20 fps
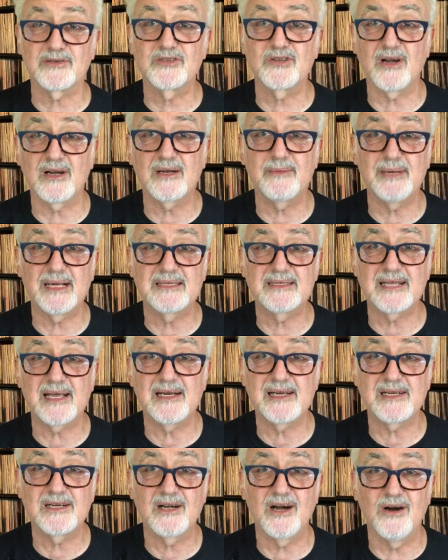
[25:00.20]
talk about
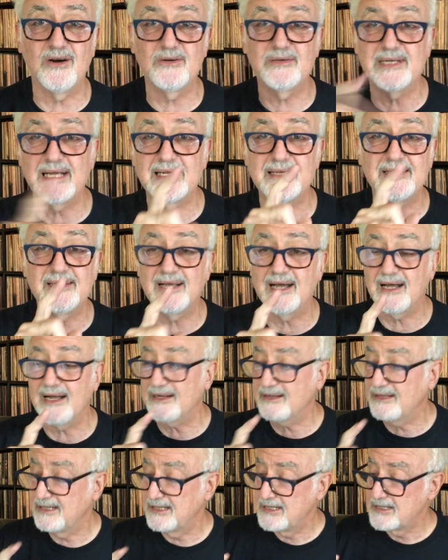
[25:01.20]
Teddy Cohen and
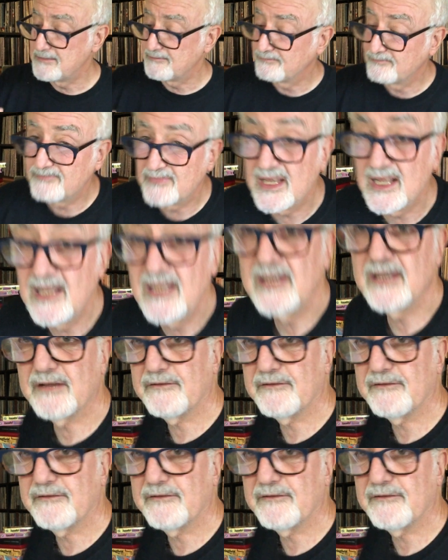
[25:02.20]
the